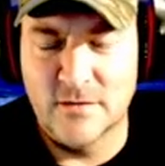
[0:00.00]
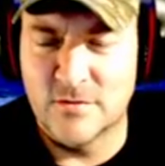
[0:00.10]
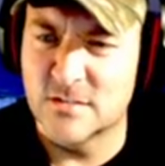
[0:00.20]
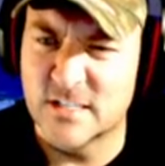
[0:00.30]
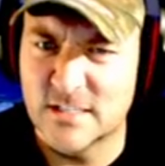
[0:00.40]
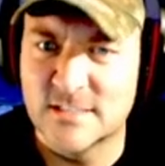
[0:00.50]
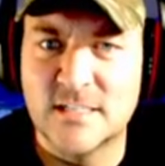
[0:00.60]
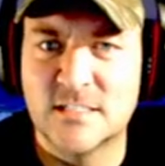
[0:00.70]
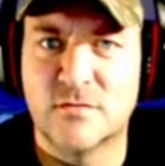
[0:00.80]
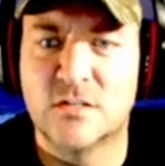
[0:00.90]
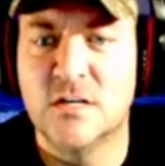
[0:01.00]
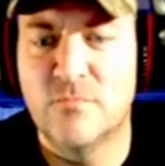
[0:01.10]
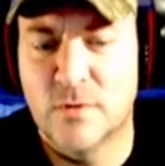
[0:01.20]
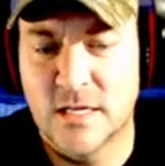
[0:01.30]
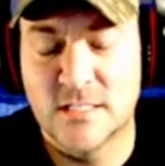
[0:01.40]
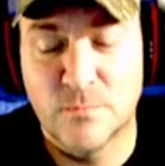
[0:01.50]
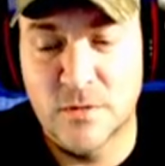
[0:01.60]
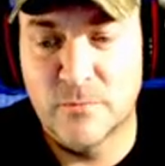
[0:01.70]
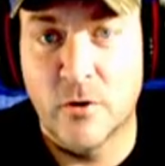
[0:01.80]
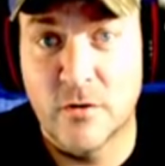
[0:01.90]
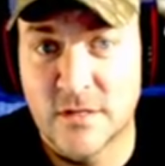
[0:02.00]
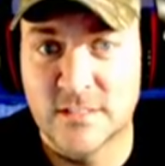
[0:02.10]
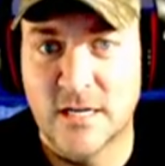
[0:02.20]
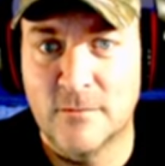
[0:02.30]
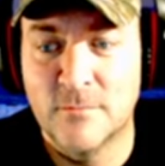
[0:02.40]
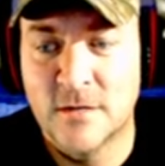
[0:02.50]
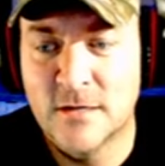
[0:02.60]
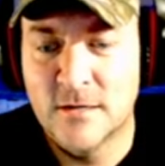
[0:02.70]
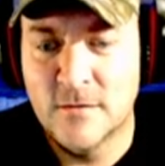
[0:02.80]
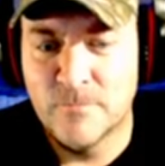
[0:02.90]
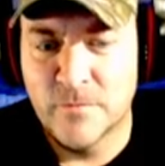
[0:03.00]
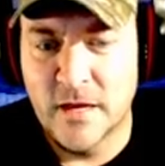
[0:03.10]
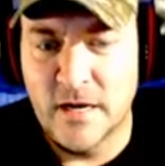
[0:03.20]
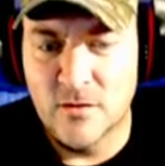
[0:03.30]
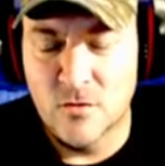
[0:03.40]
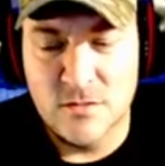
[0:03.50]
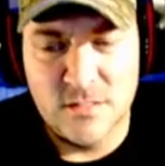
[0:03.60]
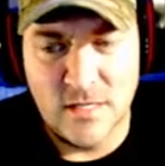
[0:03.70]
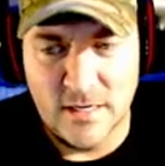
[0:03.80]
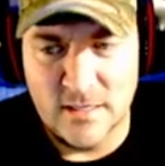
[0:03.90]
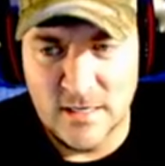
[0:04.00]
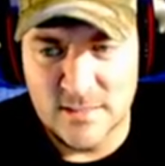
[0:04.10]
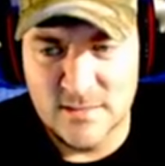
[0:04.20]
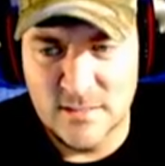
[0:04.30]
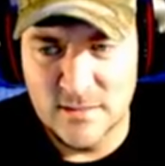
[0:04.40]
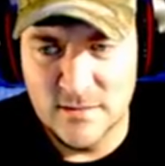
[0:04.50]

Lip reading: There's like a sense of achievement. That's a big part of this game, and it looks like that's